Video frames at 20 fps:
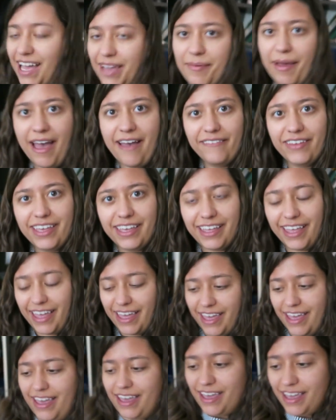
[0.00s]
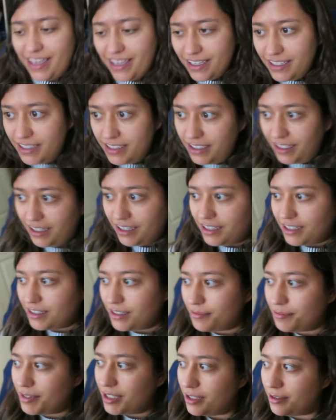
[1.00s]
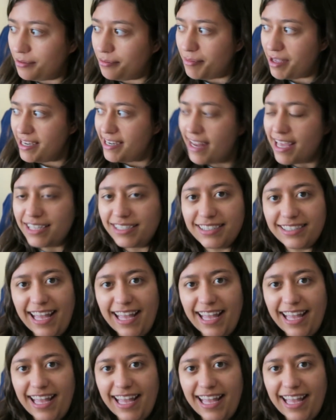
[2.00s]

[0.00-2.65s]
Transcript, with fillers: I'm having a um, midday